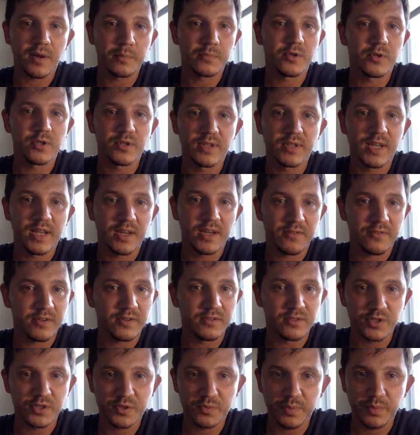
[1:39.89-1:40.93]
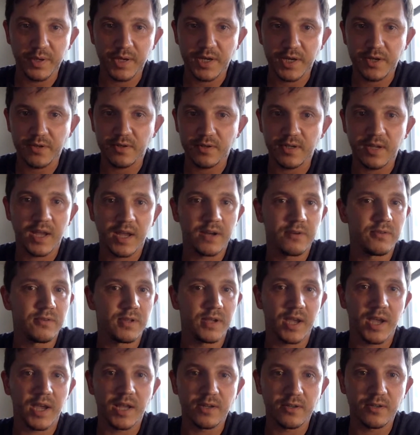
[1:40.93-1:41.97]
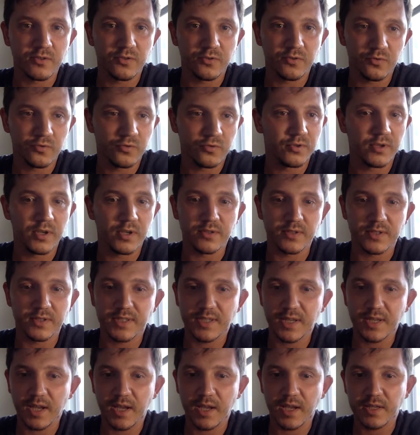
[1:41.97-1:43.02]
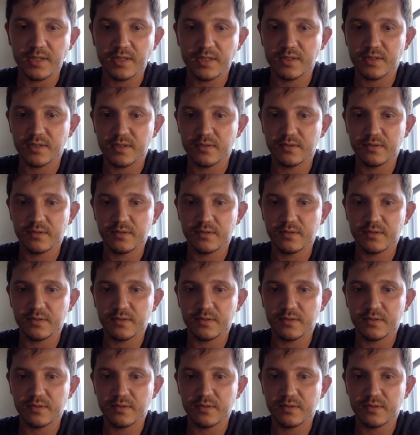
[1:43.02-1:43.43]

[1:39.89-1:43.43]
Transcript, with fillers: a non-native English speaker and I relocated to the United States